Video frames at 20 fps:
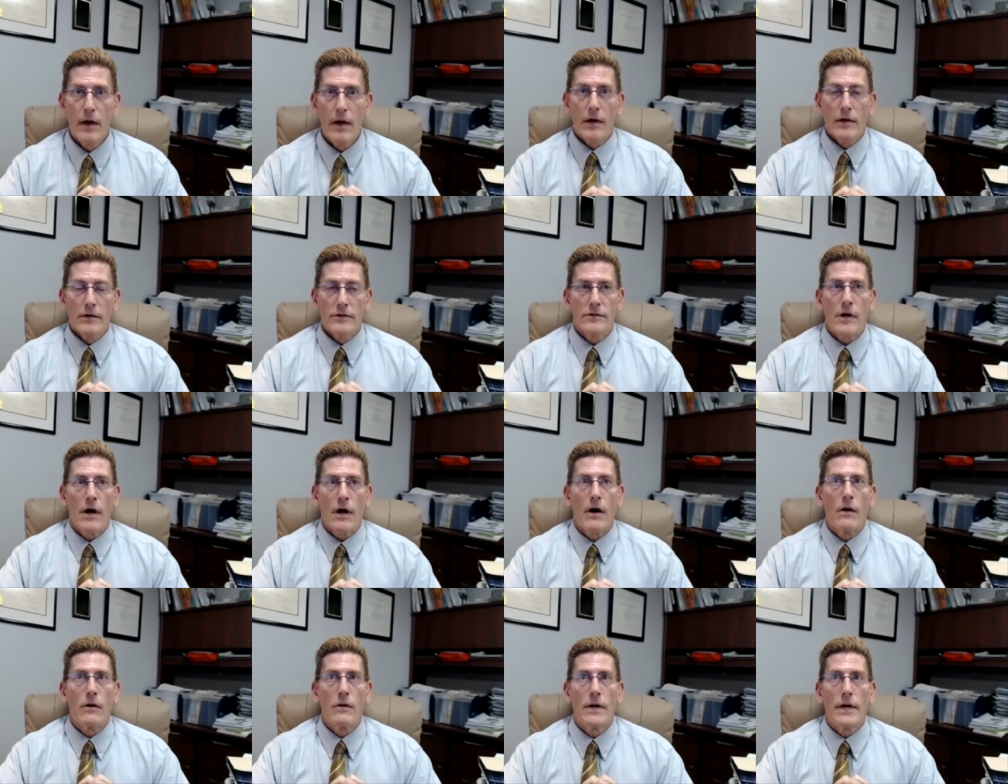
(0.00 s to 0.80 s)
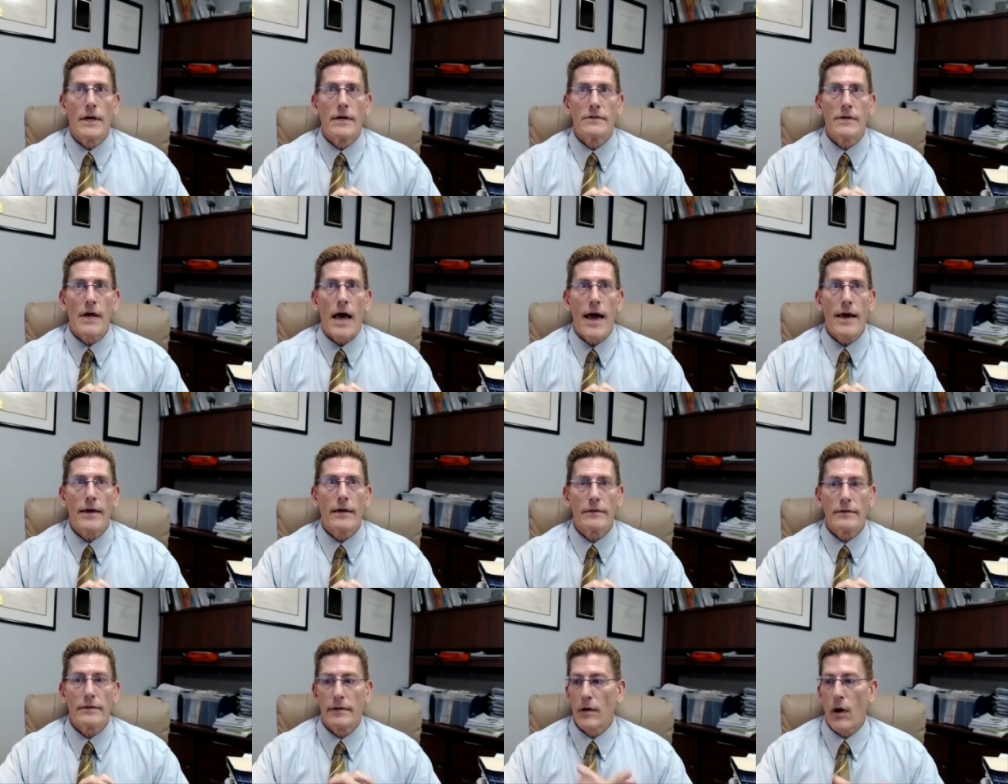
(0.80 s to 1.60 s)
So as I
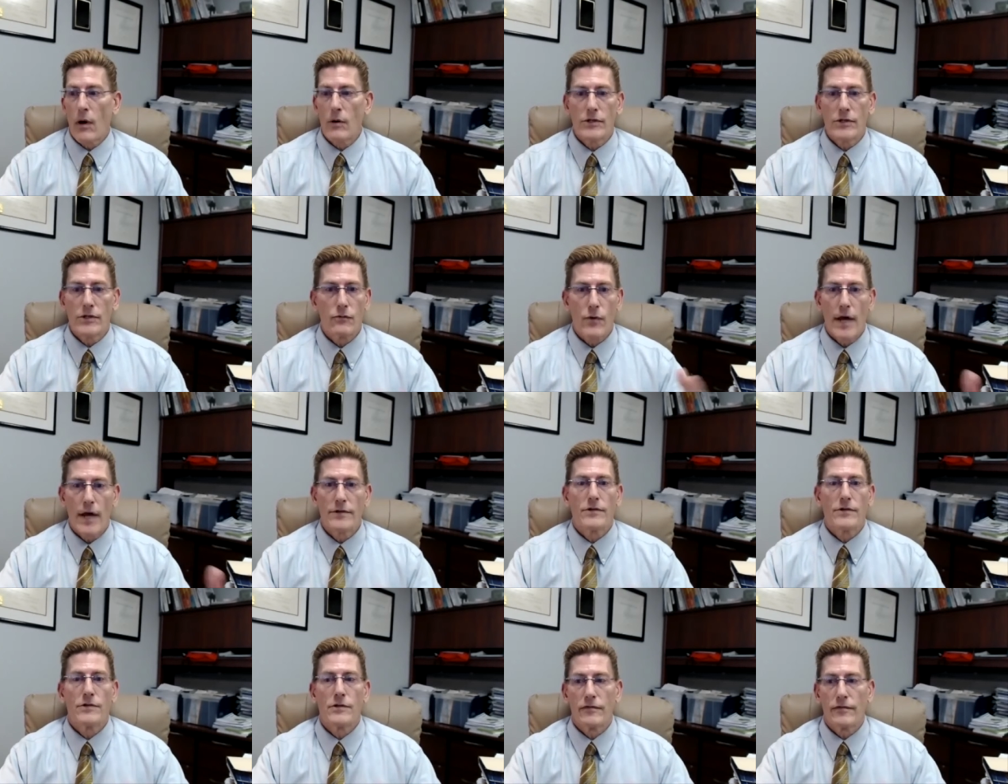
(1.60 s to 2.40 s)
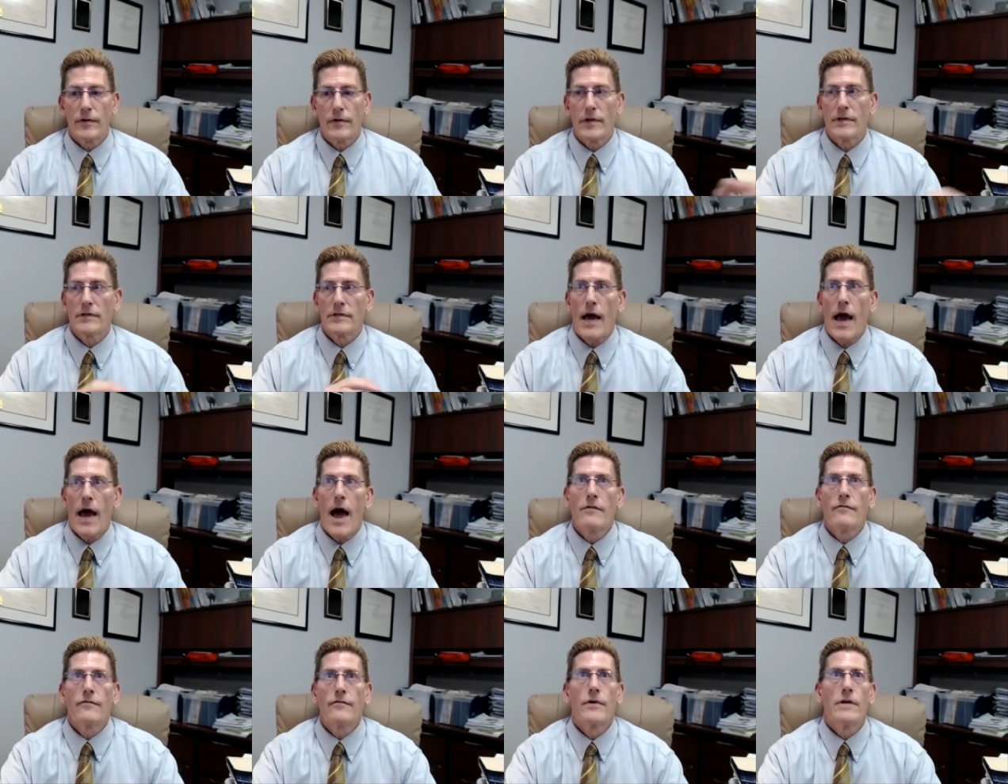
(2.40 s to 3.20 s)
go to register for this
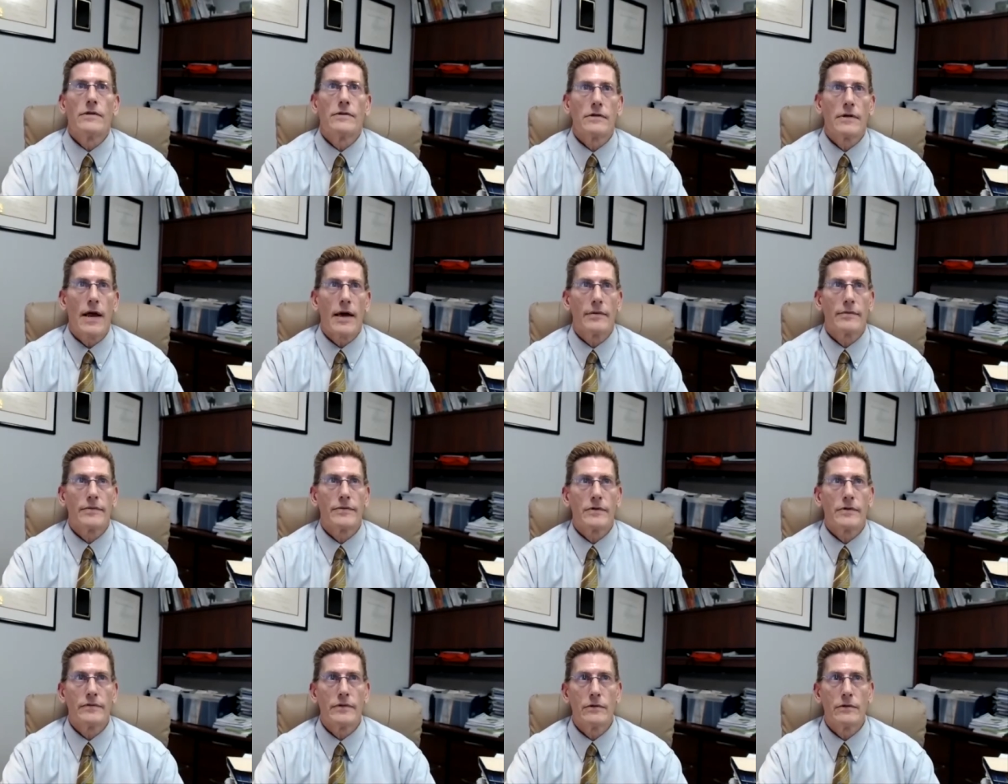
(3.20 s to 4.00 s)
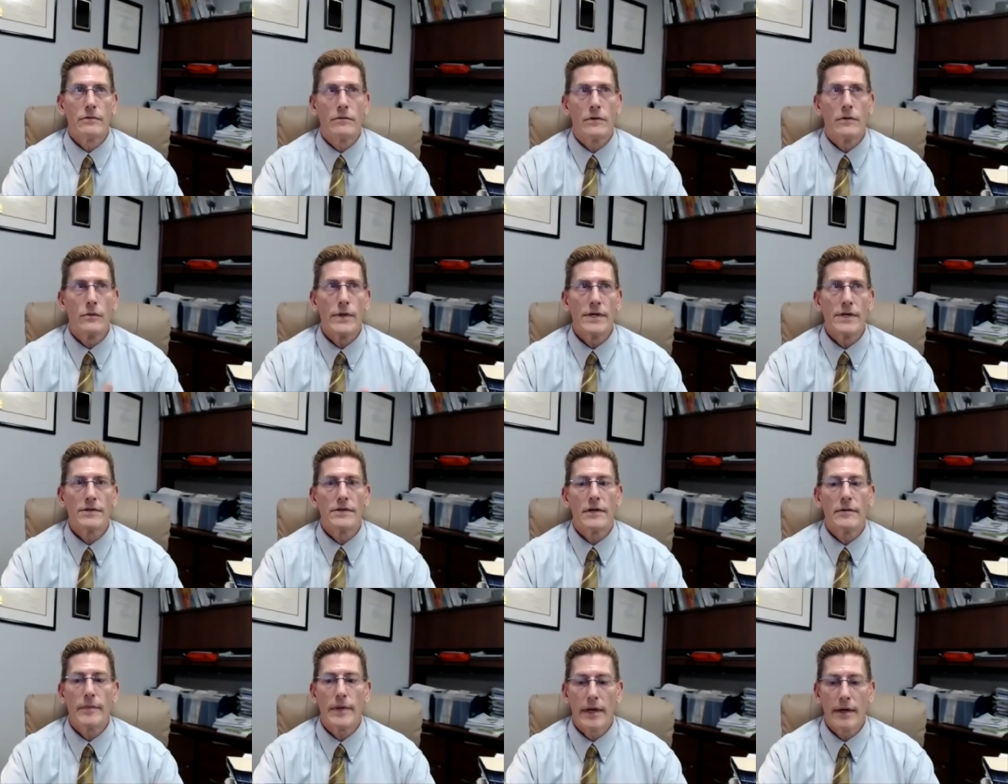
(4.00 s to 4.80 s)
conference and I do Luis
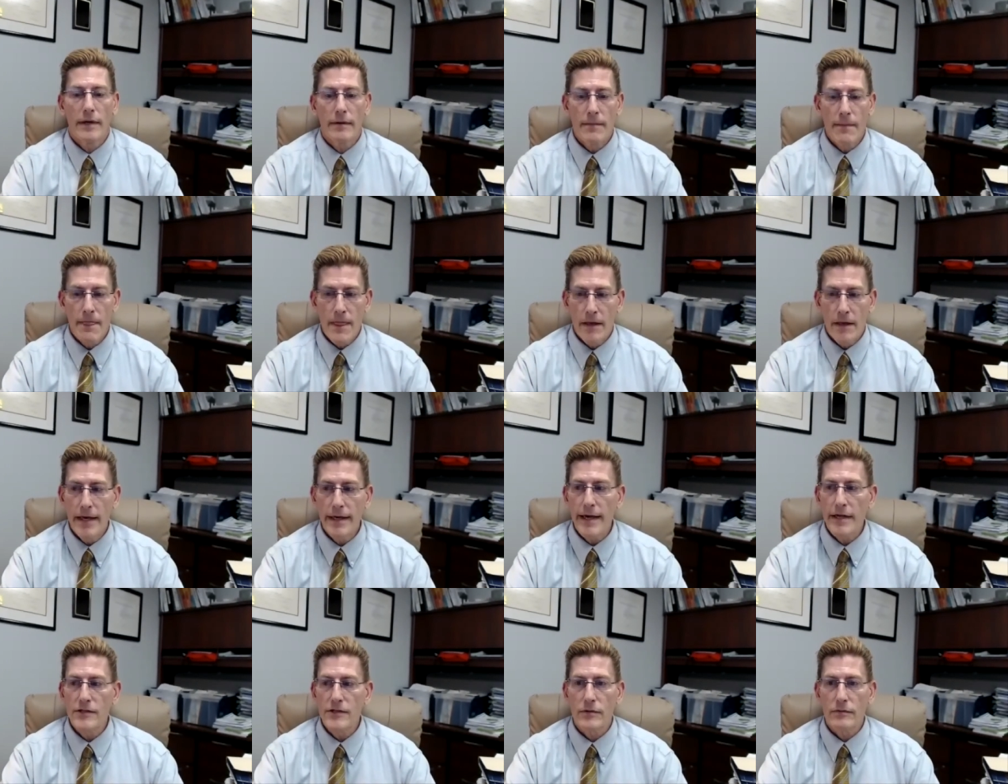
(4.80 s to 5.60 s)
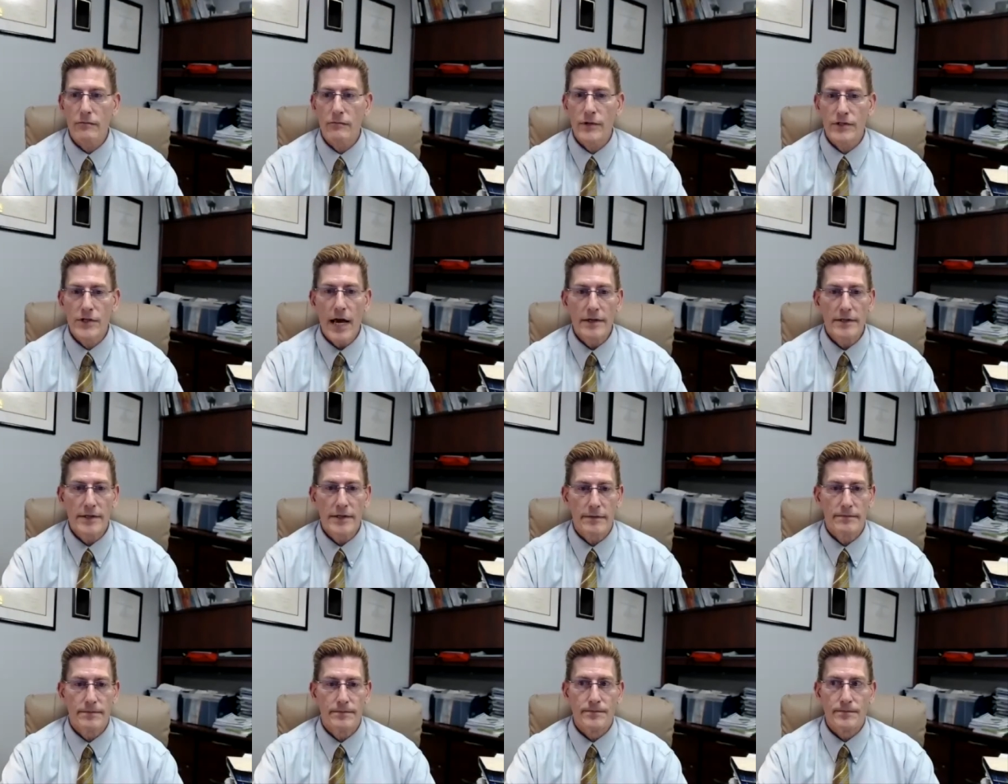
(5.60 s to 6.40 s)
and me, he gets
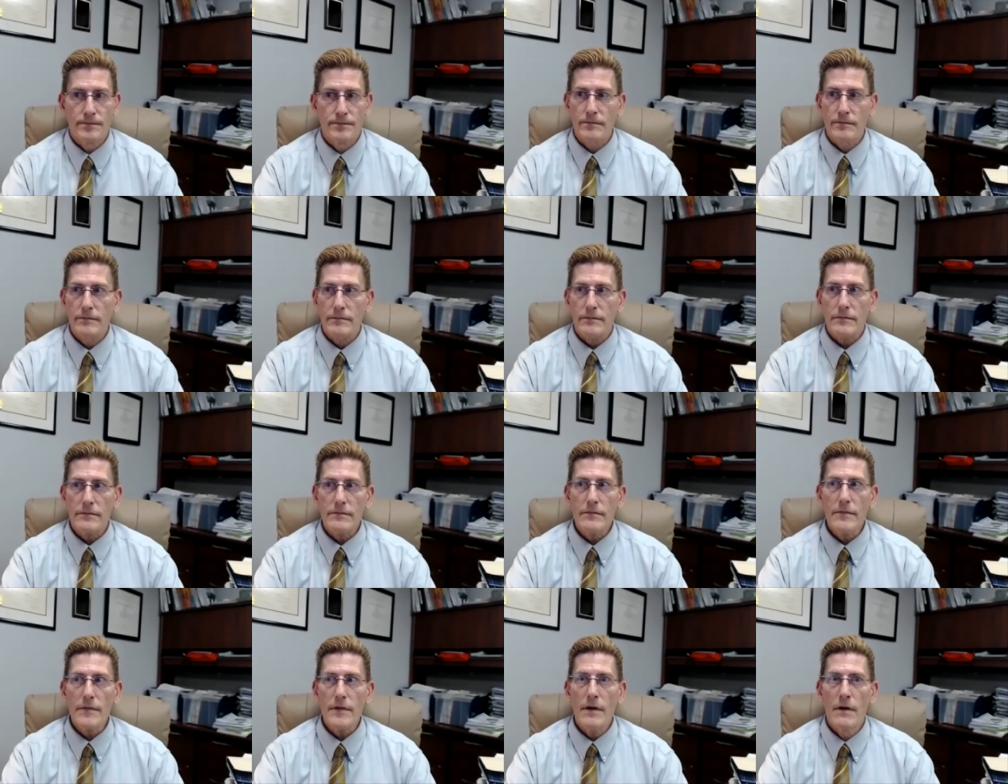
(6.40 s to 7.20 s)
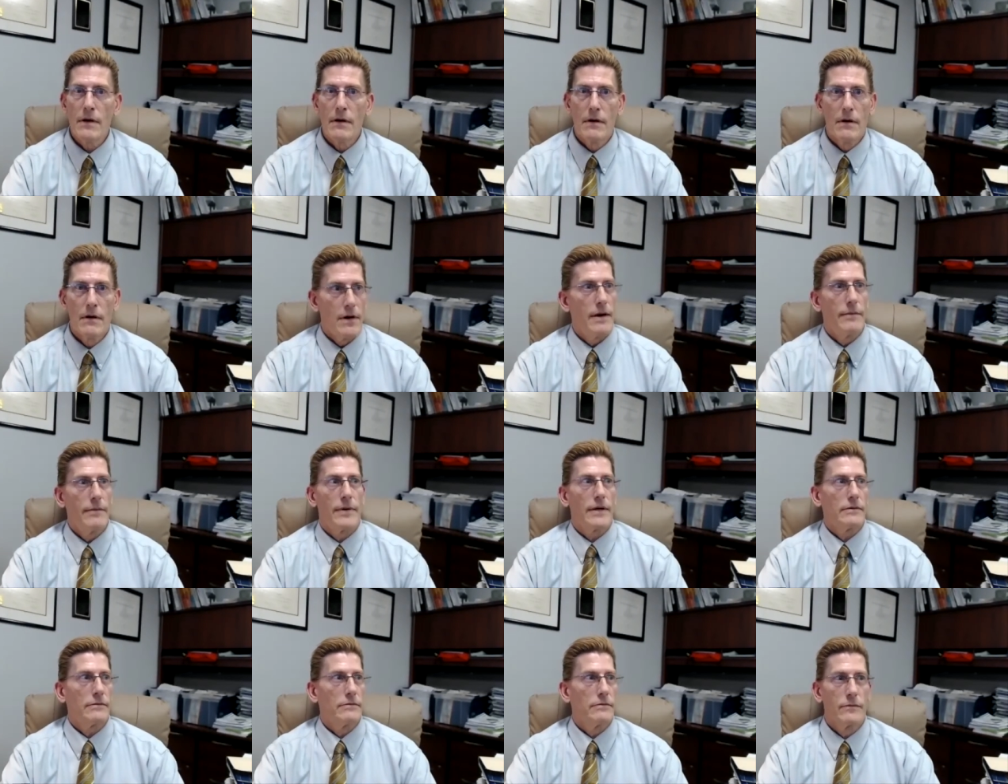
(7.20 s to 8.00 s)
rejected. I'm
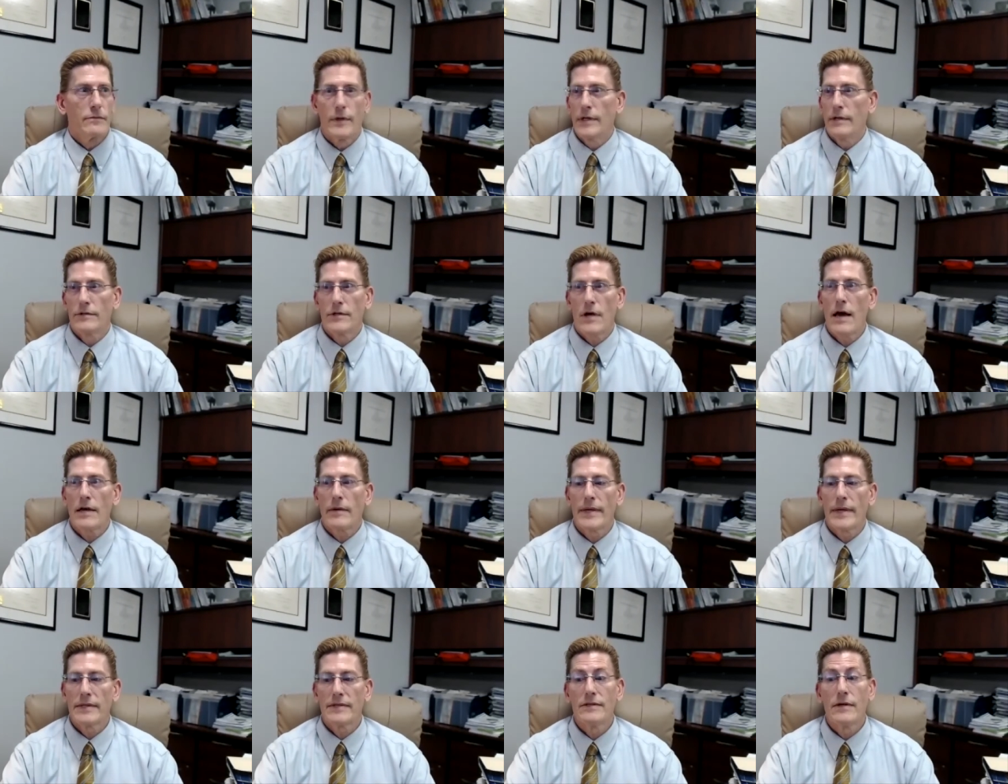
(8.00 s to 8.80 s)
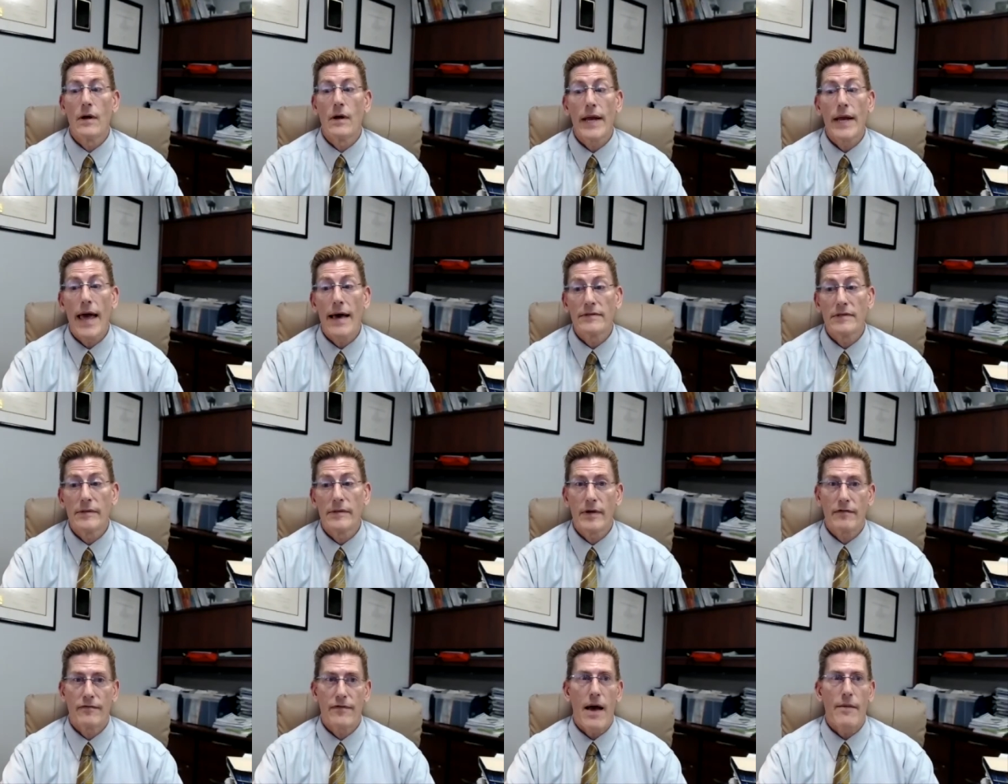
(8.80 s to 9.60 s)
like, what are you talking about? he says, no, it has to
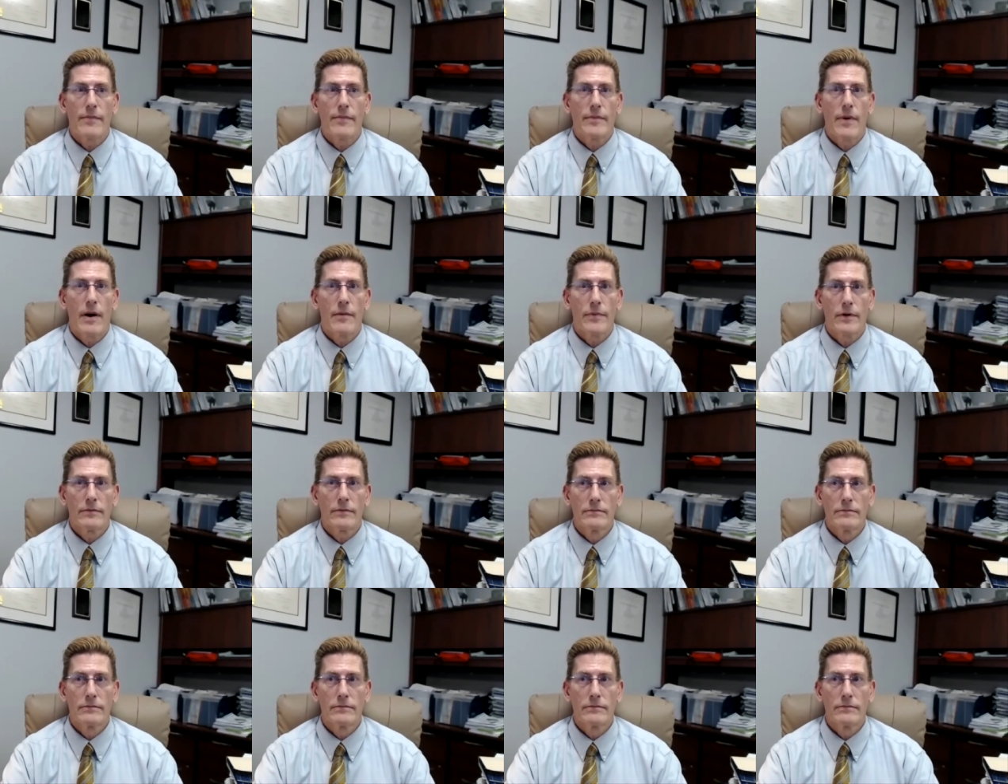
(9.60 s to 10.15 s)
be a family member.